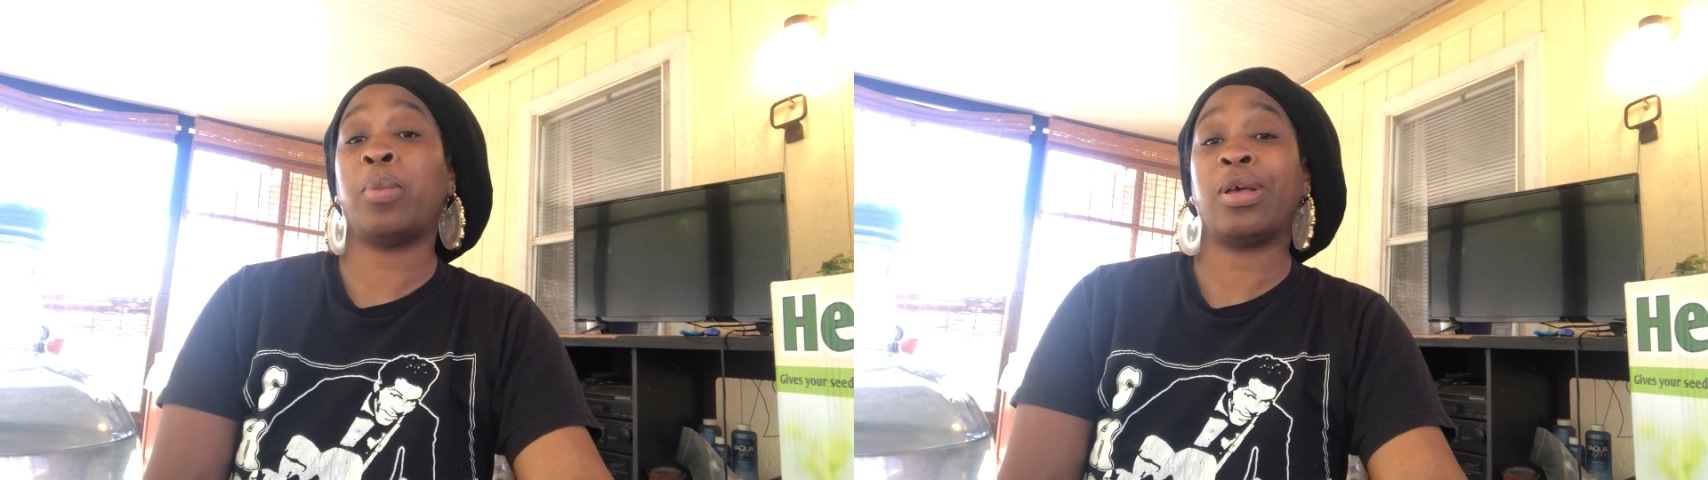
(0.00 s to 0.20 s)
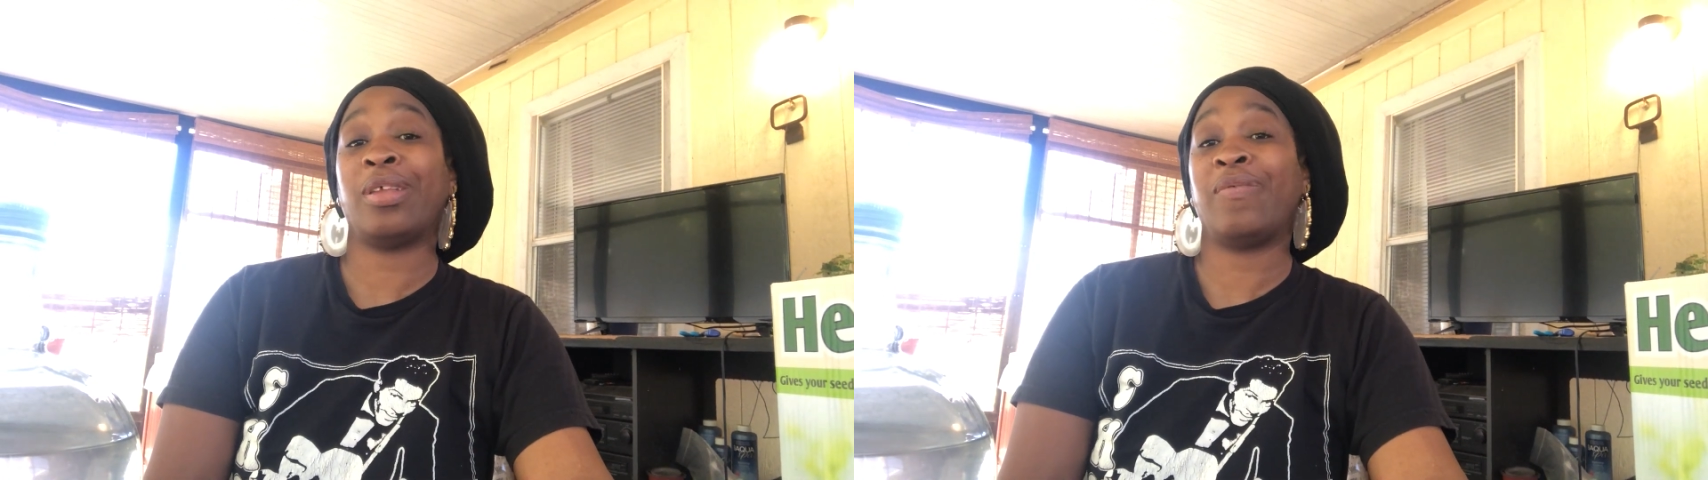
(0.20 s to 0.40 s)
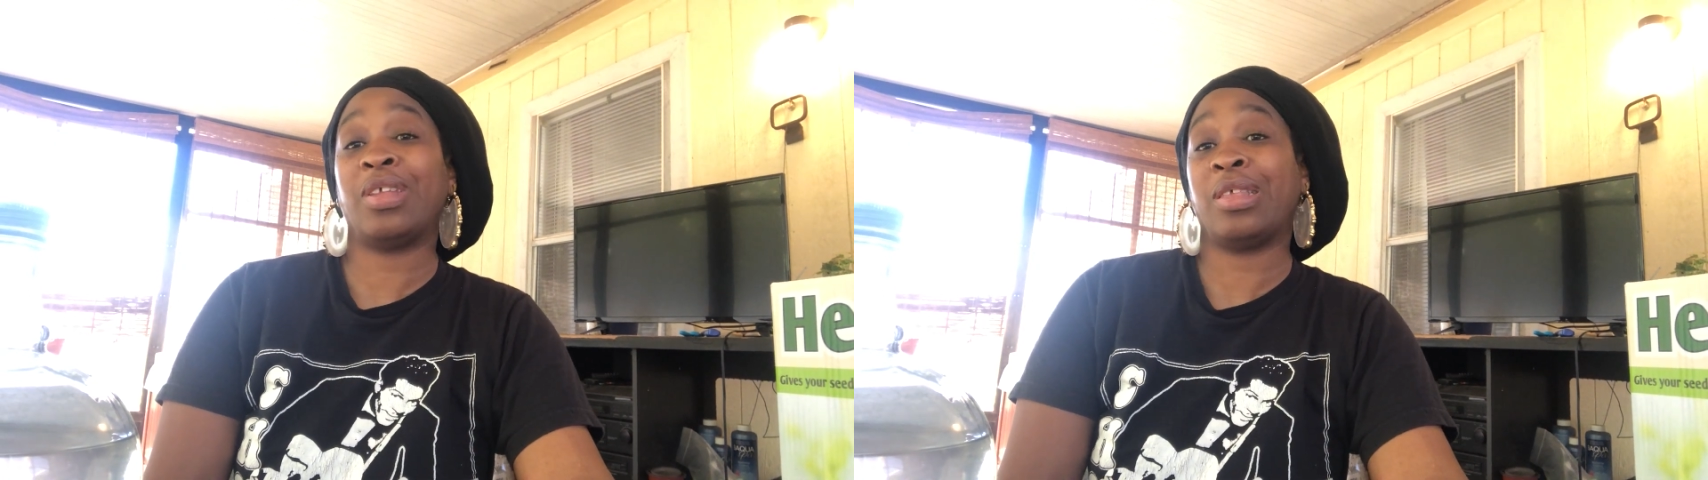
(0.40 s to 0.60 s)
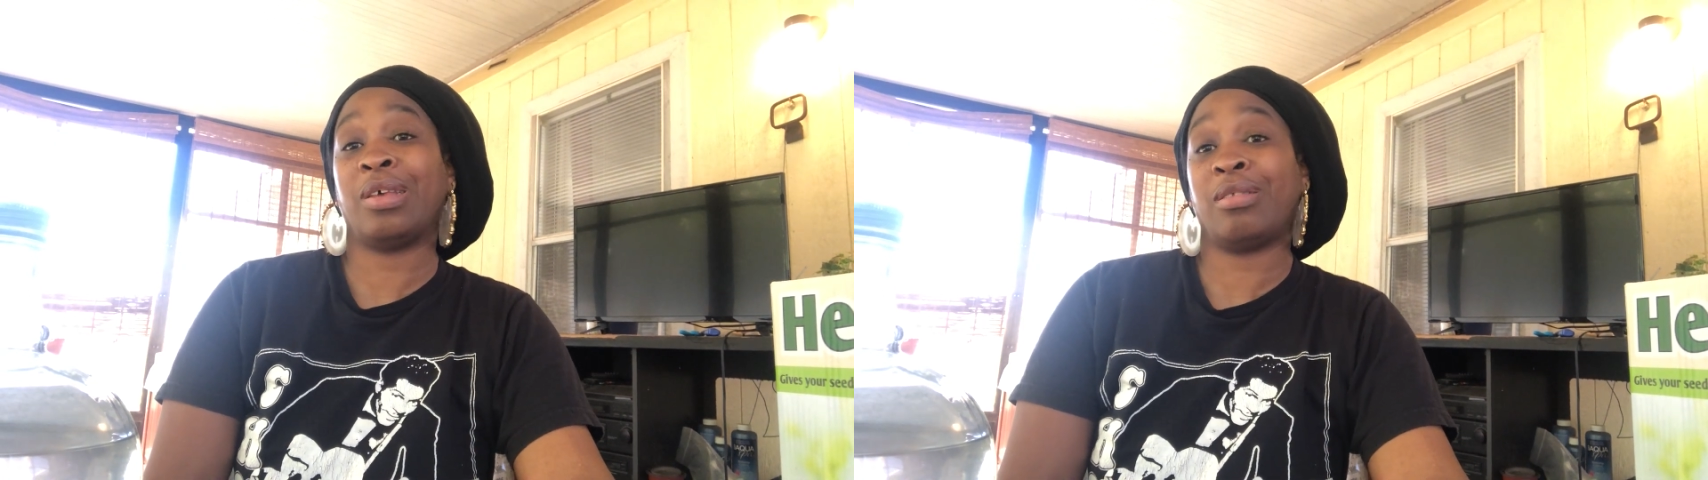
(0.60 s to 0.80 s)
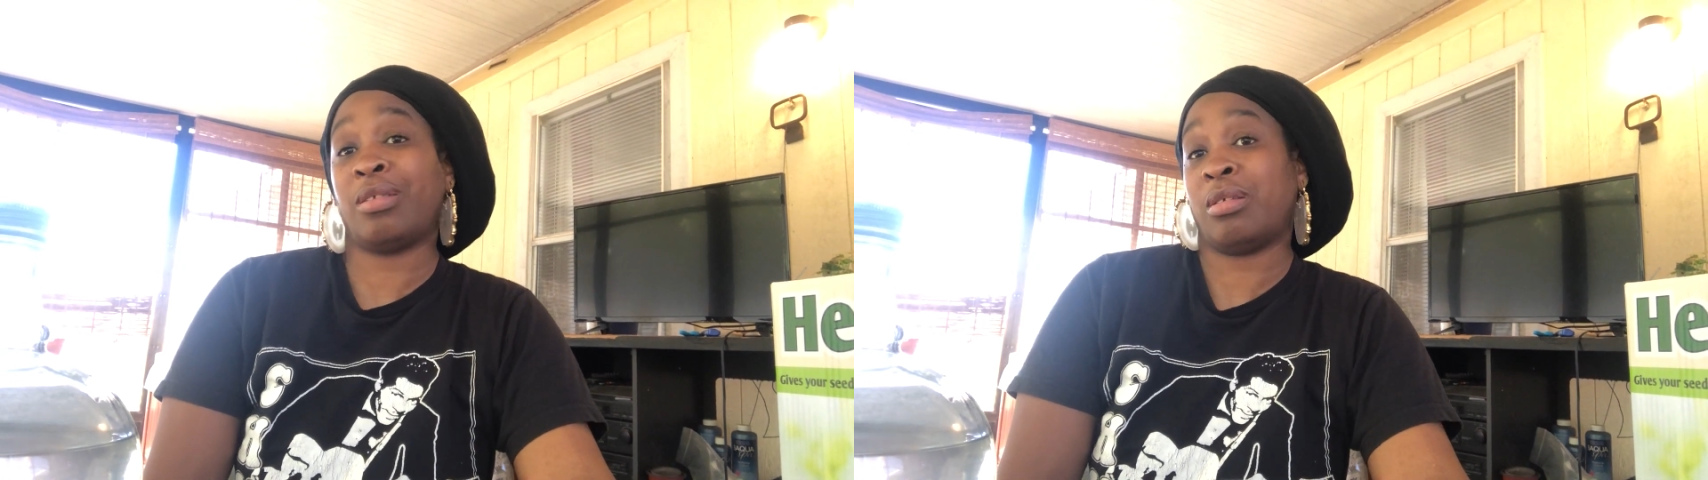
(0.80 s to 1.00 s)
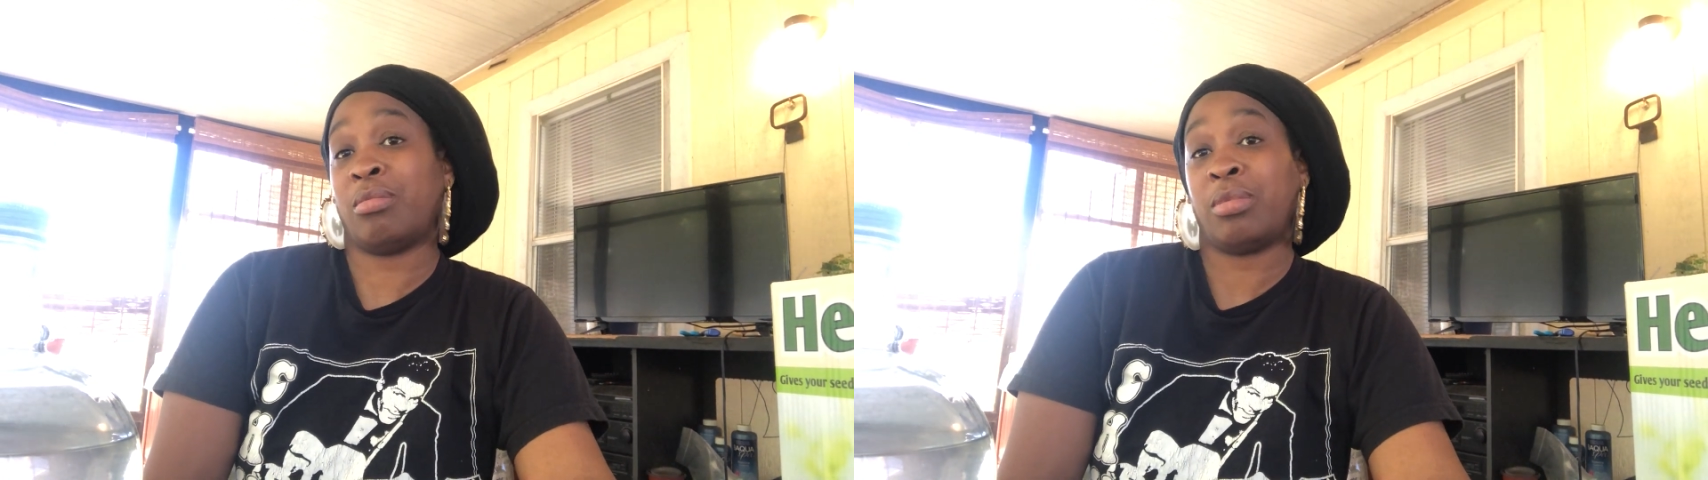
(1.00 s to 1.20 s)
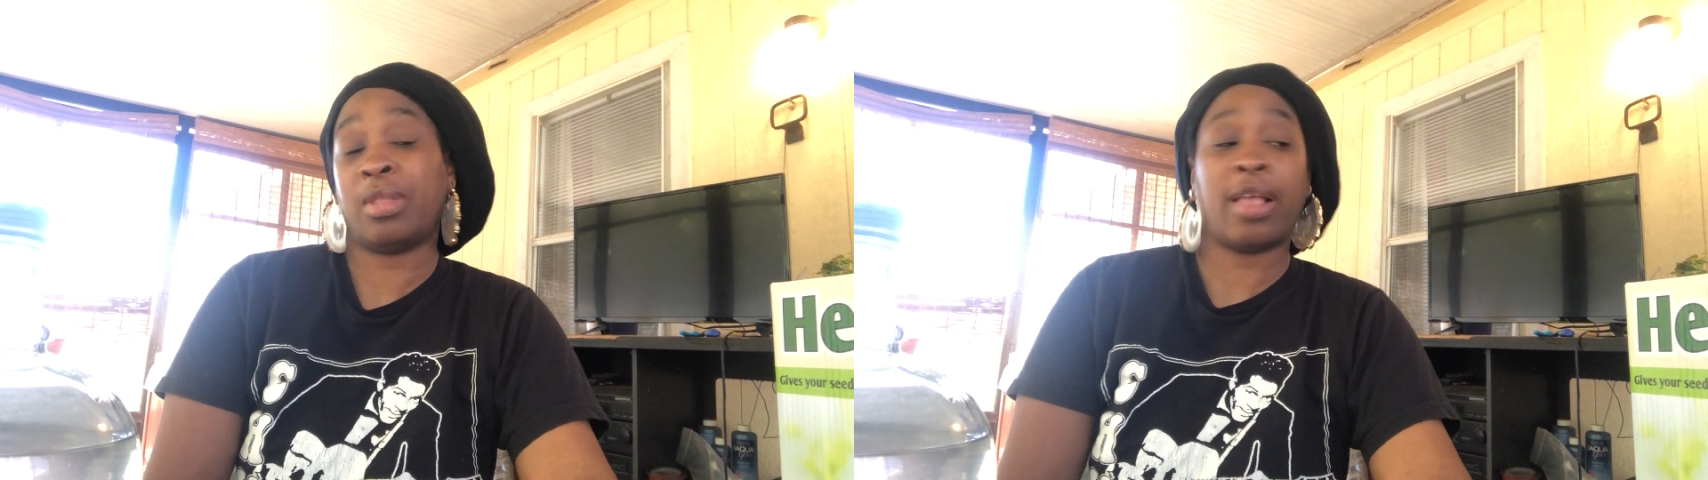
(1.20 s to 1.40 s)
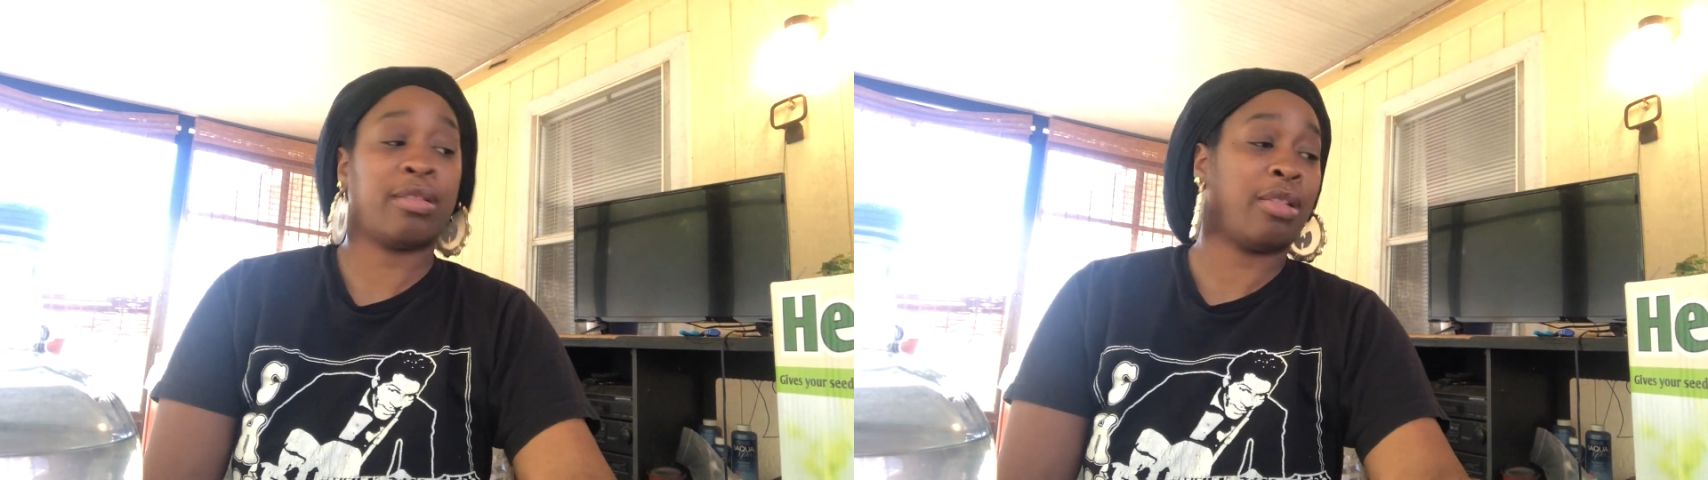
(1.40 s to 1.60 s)
But if it doesn't,
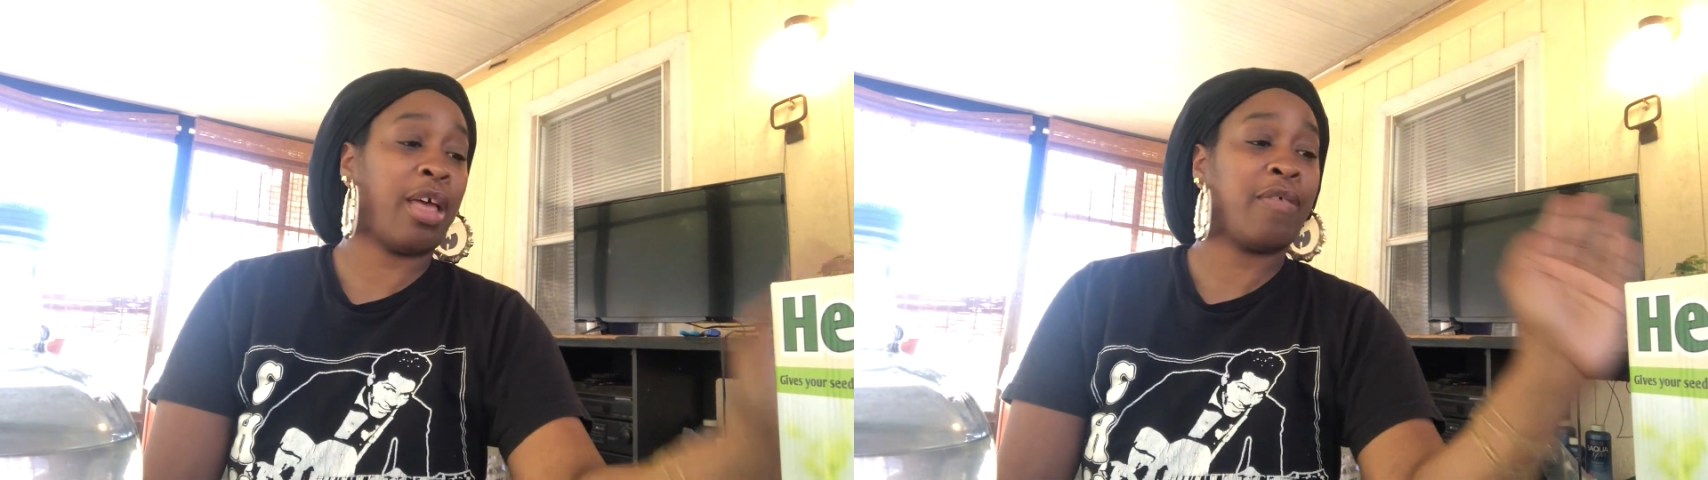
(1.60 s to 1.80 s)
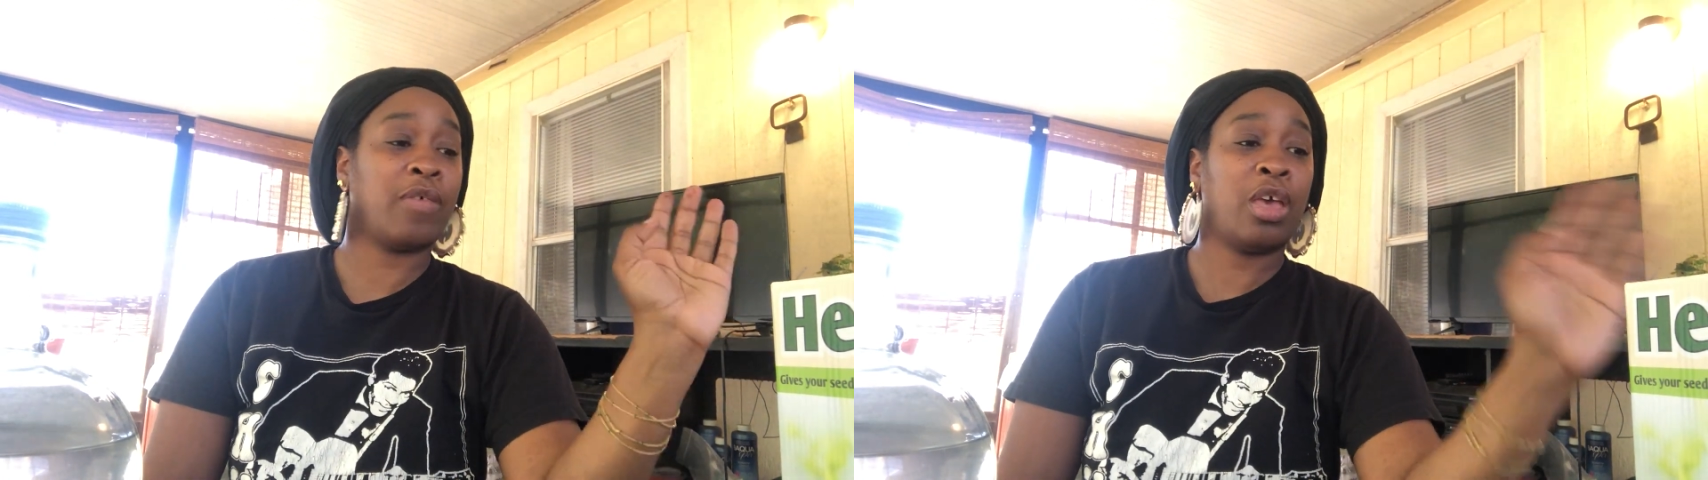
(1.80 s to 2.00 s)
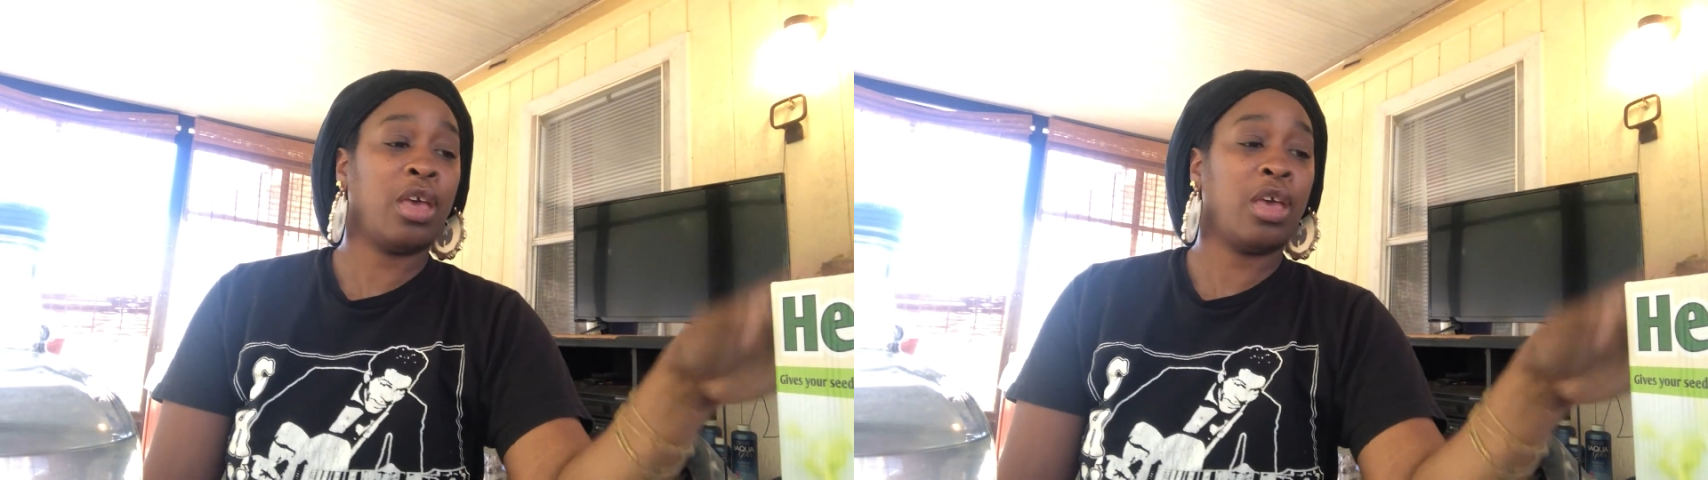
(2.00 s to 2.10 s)
that's life.